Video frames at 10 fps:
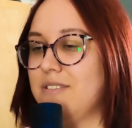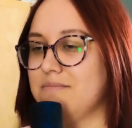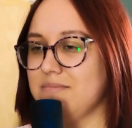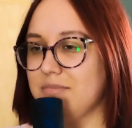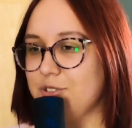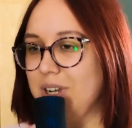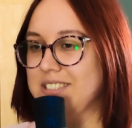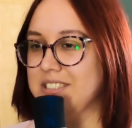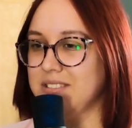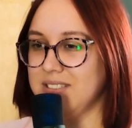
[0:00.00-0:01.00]
or
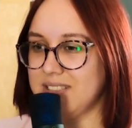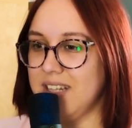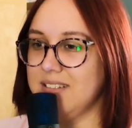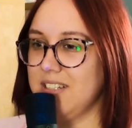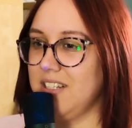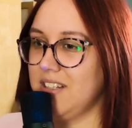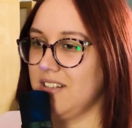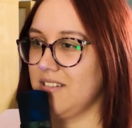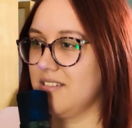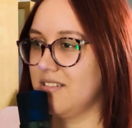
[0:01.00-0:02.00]
rather
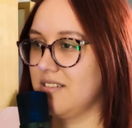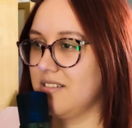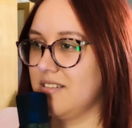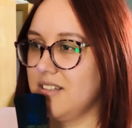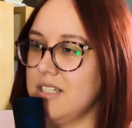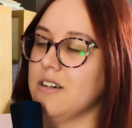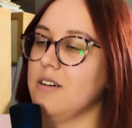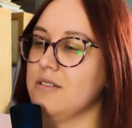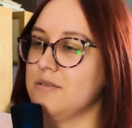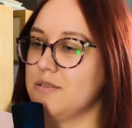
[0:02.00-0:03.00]

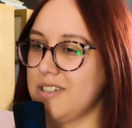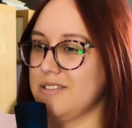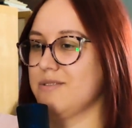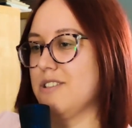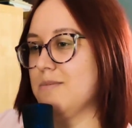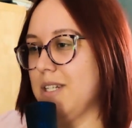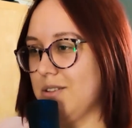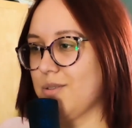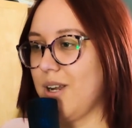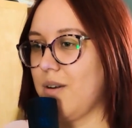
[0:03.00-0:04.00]
Senti-Nino transformed
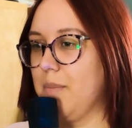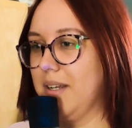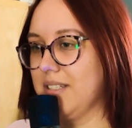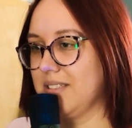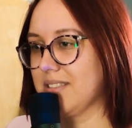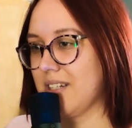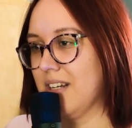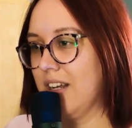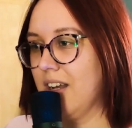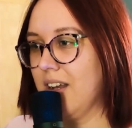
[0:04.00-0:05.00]
into Carapace.